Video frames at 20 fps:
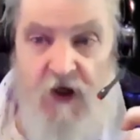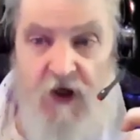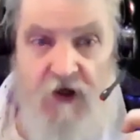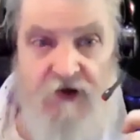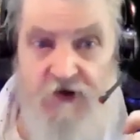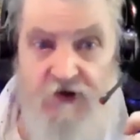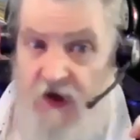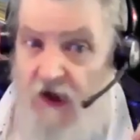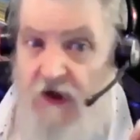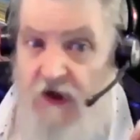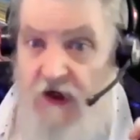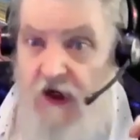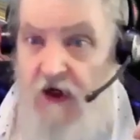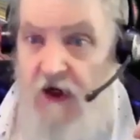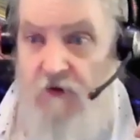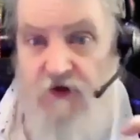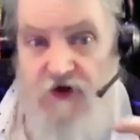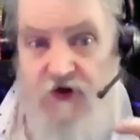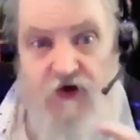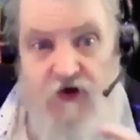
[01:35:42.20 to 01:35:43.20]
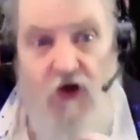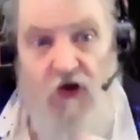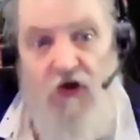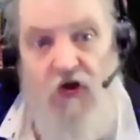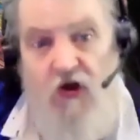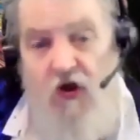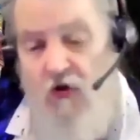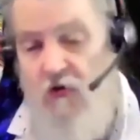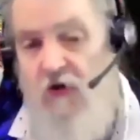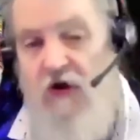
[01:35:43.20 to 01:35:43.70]
suddenly we start
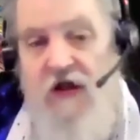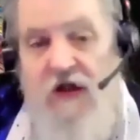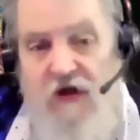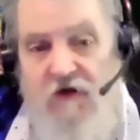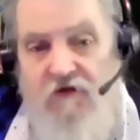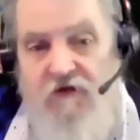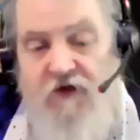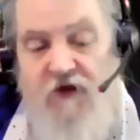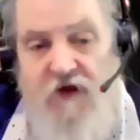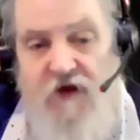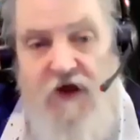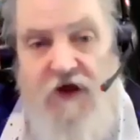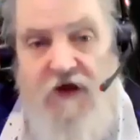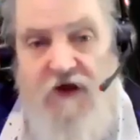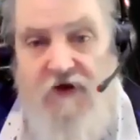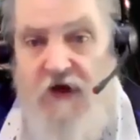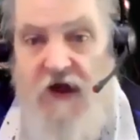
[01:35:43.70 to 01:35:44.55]
cueing different things,